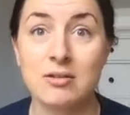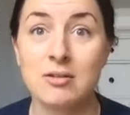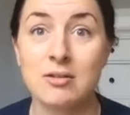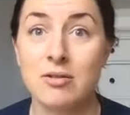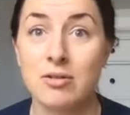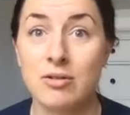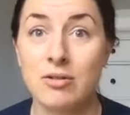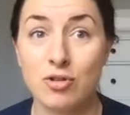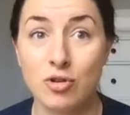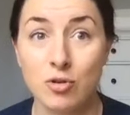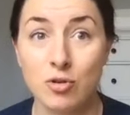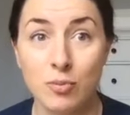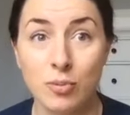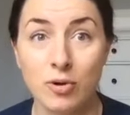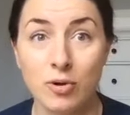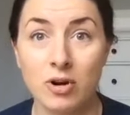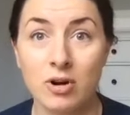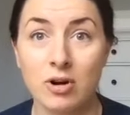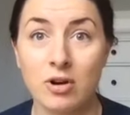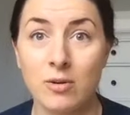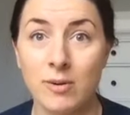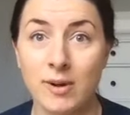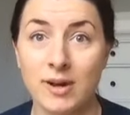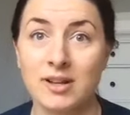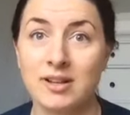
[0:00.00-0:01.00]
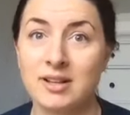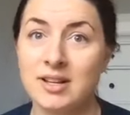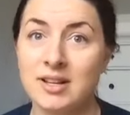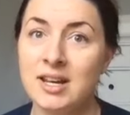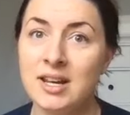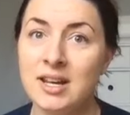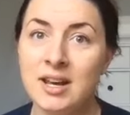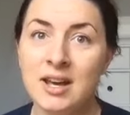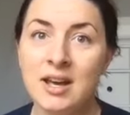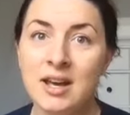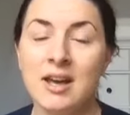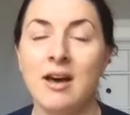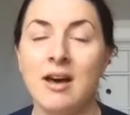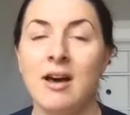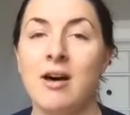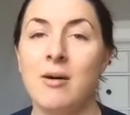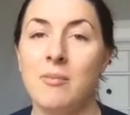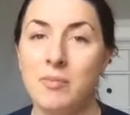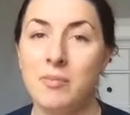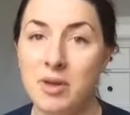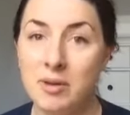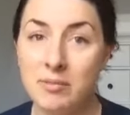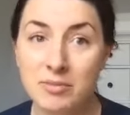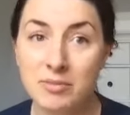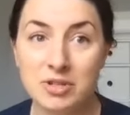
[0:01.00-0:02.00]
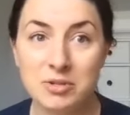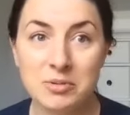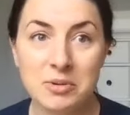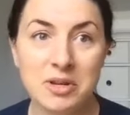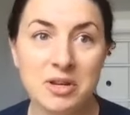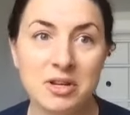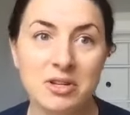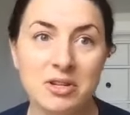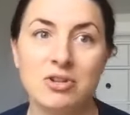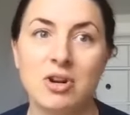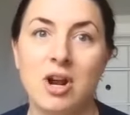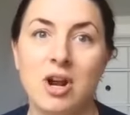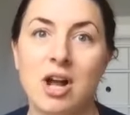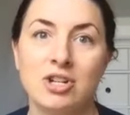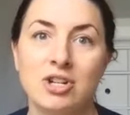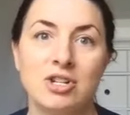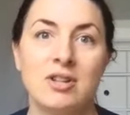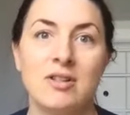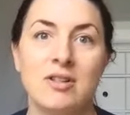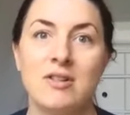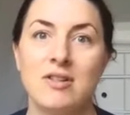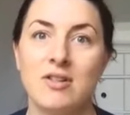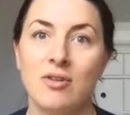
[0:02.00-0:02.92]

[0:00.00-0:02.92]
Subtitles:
super quickly in between contractions.